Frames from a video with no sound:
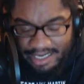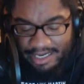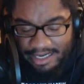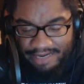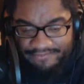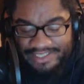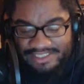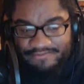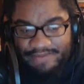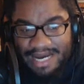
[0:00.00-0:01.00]

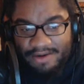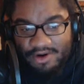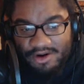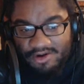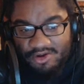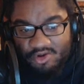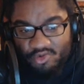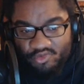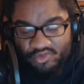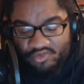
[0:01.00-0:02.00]
offensive power,
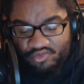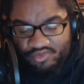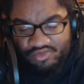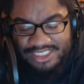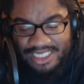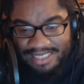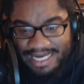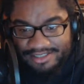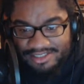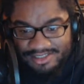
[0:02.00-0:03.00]
which like
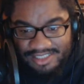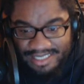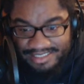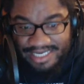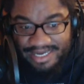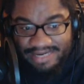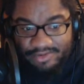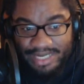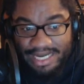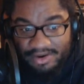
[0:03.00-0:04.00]
allows her to like take
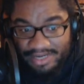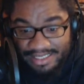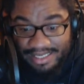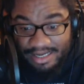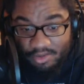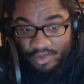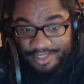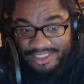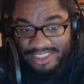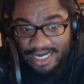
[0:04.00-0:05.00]
anyone out in like a
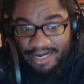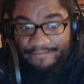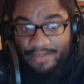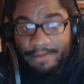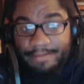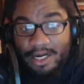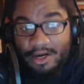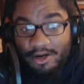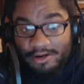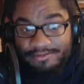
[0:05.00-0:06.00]
one shot. But
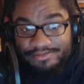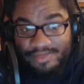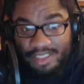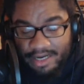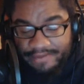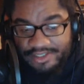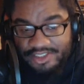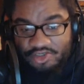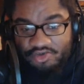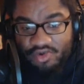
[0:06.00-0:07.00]
her other two